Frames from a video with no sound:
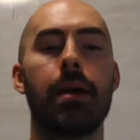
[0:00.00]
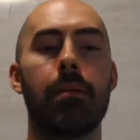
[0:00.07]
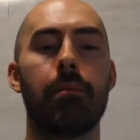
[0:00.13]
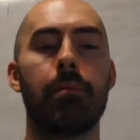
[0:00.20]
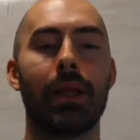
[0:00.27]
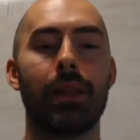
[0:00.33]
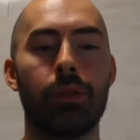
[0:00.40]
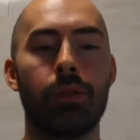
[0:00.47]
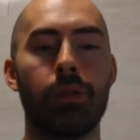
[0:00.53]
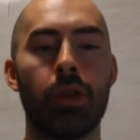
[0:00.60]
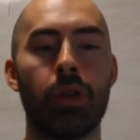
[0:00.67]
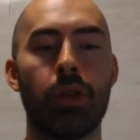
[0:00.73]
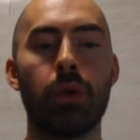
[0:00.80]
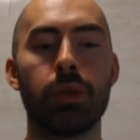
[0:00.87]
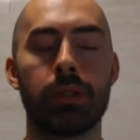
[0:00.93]
But
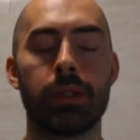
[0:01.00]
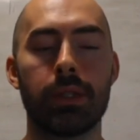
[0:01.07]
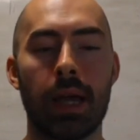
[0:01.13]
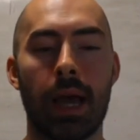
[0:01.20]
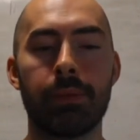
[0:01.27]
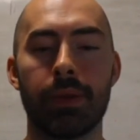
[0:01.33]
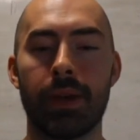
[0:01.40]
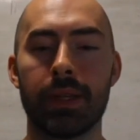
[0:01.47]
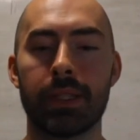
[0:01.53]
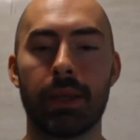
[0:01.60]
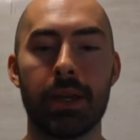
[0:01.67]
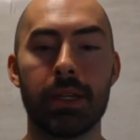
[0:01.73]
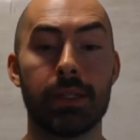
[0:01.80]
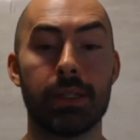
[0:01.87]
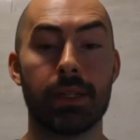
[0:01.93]
those types of
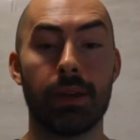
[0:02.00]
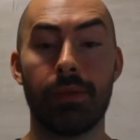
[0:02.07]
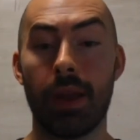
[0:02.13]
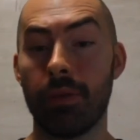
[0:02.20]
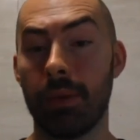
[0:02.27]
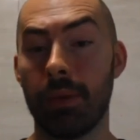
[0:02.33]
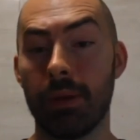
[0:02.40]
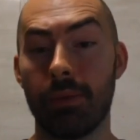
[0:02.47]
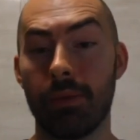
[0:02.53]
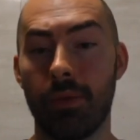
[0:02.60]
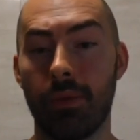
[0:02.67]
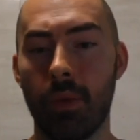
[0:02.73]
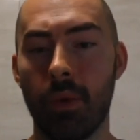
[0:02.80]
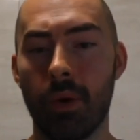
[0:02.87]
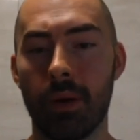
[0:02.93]
estimations have never been
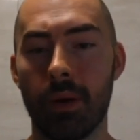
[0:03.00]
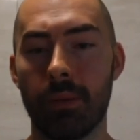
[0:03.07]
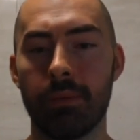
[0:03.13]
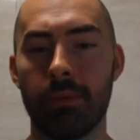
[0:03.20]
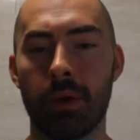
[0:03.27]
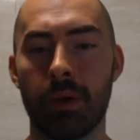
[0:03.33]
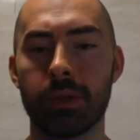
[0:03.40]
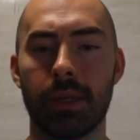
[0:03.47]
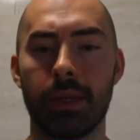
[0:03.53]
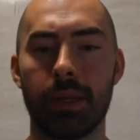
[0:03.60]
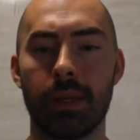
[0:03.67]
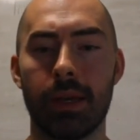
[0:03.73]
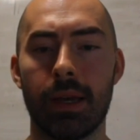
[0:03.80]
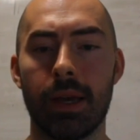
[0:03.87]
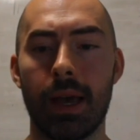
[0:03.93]
performed,
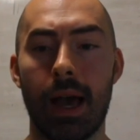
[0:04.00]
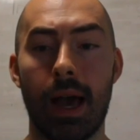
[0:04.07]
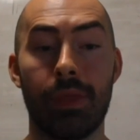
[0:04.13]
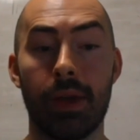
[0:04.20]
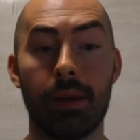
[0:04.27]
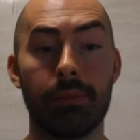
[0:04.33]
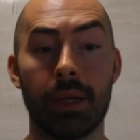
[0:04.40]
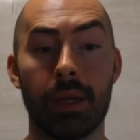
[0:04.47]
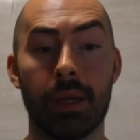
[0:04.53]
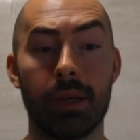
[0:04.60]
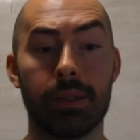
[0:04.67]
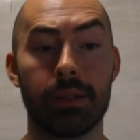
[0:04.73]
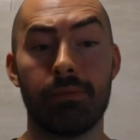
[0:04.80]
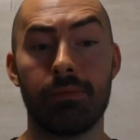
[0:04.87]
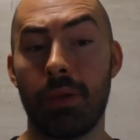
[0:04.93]
mostly, I think,
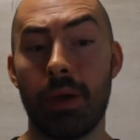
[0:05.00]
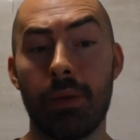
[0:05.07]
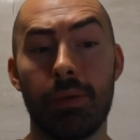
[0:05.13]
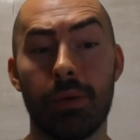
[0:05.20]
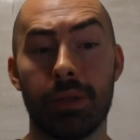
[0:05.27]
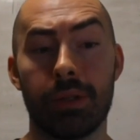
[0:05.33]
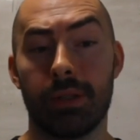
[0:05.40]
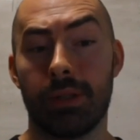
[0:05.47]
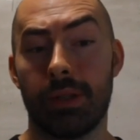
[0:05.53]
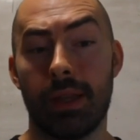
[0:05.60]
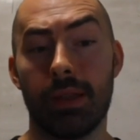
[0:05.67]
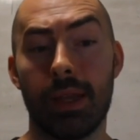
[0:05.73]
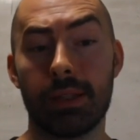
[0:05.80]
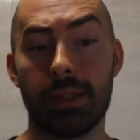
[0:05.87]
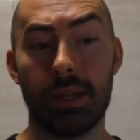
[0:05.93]
because people just
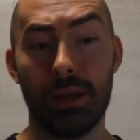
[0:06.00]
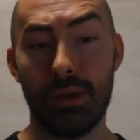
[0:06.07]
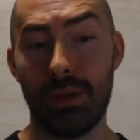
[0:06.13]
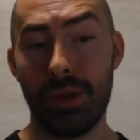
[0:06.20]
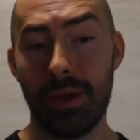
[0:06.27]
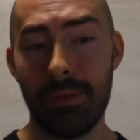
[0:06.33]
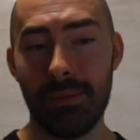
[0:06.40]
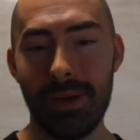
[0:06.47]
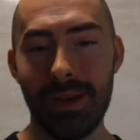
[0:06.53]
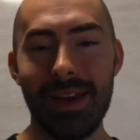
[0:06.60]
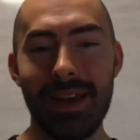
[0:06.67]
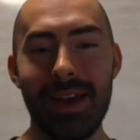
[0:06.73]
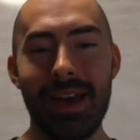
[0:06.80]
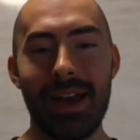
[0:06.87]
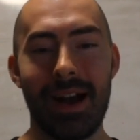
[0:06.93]
didn't think to do them.
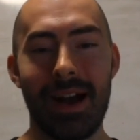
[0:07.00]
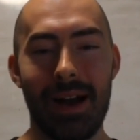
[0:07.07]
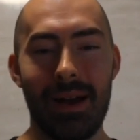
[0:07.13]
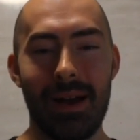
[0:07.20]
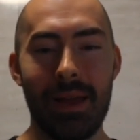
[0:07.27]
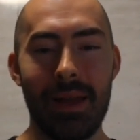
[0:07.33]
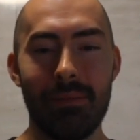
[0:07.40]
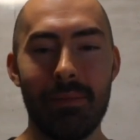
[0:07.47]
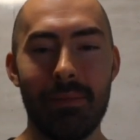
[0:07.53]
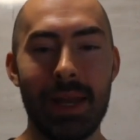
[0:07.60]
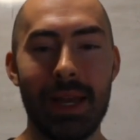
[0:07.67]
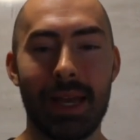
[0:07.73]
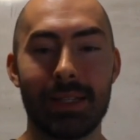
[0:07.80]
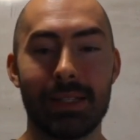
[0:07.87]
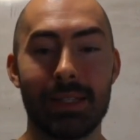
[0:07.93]
In
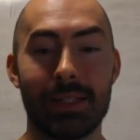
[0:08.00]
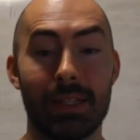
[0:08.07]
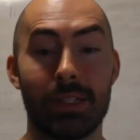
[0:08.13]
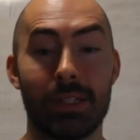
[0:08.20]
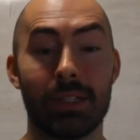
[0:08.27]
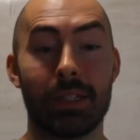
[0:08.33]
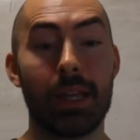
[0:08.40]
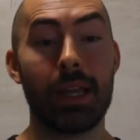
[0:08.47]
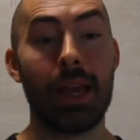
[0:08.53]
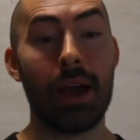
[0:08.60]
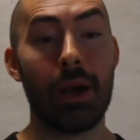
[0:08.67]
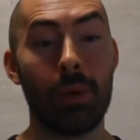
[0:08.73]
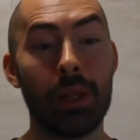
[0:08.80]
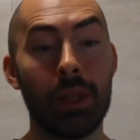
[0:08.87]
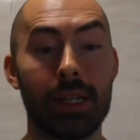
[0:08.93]
many cases, it's just,
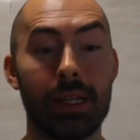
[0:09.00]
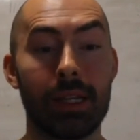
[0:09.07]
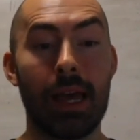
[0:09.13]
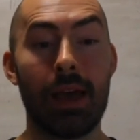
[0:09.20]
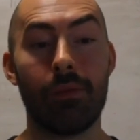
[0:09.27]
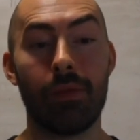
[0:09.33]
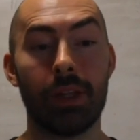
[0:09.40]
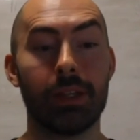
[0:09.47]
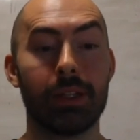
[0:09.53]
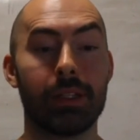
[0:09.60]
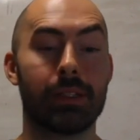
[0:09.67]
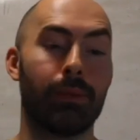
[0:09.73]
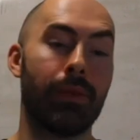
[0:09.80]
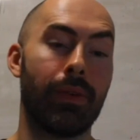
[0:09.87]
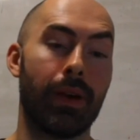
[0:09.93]
yeah, we looked in that
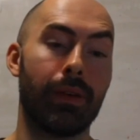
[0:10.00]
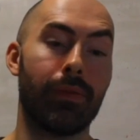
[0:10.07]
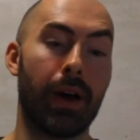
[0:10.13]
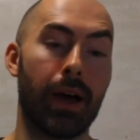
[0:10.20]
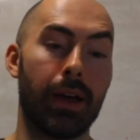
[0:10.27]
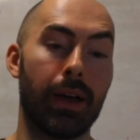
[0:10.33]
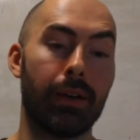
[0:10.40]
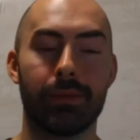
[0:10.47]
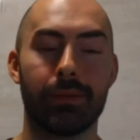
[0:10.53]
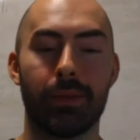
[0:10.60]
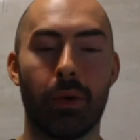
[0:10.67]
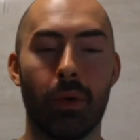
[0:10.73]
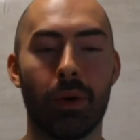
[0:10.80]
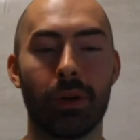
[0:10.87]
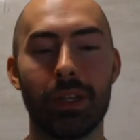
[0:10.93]
village, we found 5.
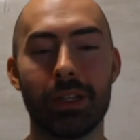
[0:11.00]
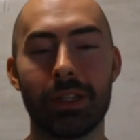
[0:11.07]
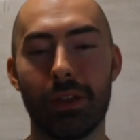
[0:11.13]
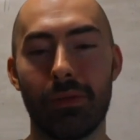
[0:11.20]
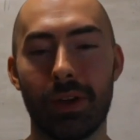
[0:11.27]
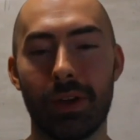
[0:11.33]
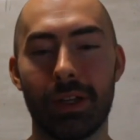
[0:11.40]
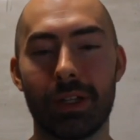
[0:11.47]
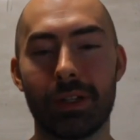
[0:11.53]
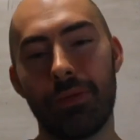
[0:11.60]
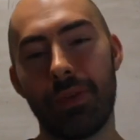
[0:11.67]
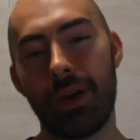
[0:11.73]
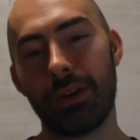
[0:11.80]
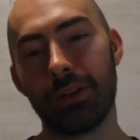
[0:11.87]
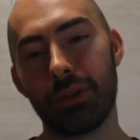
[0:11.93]
Or in this other village,
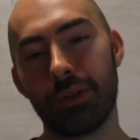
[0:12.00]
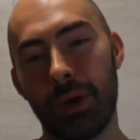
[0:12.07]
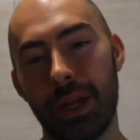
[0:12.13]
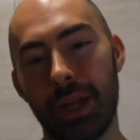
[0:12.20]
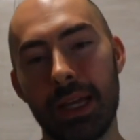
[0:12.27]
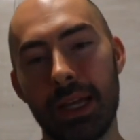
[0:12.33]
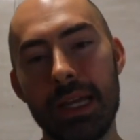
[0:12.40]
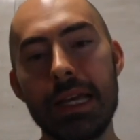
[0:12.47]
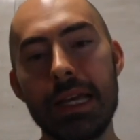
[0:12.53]
we found 20.